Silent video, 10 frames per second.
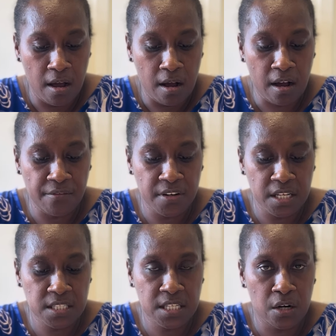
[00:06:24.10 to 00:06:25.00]

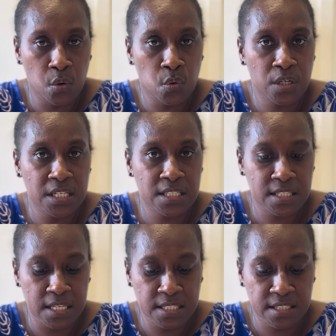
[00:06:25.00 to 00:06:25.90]
governance alone is
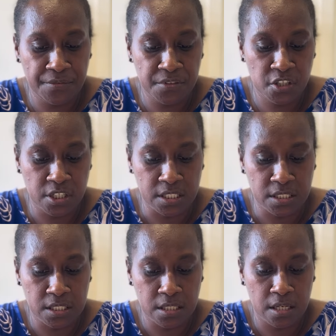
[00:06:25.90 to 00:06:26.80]

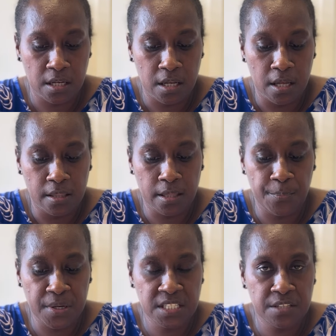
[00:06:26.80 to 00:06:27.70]
insufficient. The
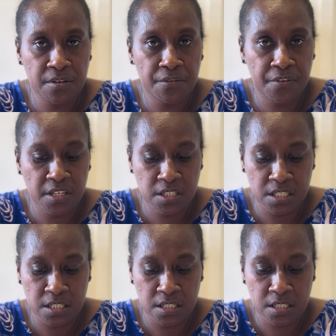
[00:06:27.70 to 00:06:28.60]
Pacific
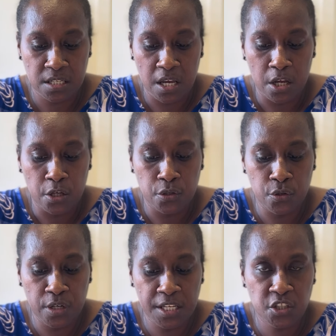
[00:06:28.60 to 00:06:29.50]
faces
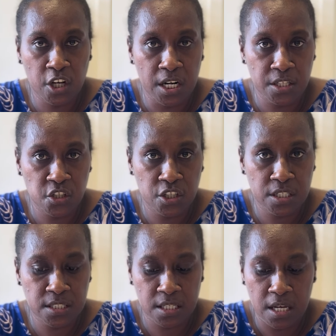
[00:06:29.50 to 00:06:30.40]
unique
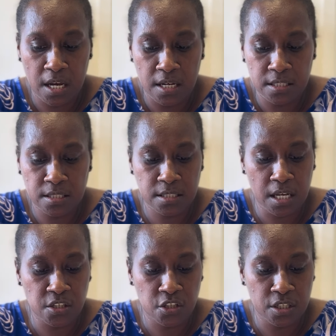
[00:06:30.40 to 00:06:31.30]
challenges
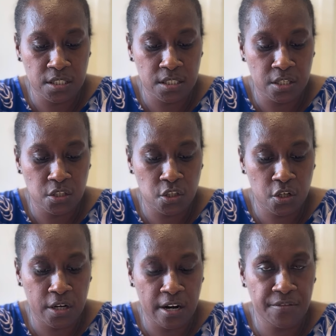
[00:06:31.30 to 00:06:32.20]
such as
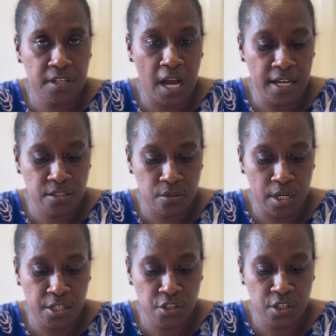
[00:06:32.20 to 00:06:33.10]
geographic
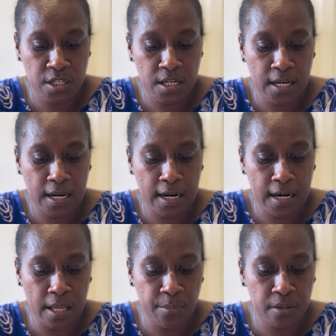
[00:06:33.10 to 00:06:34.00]
isolation,
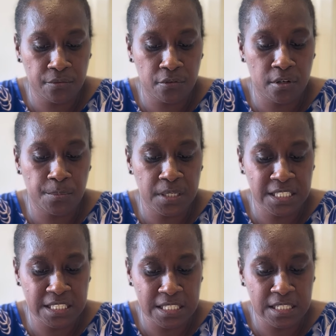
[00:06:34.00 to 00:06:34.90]
climate
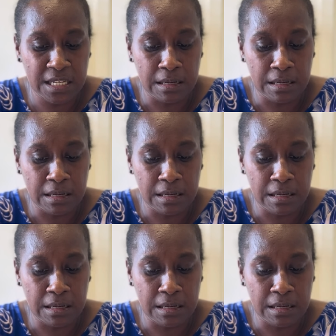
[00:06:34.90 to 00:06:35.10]
vulnerability,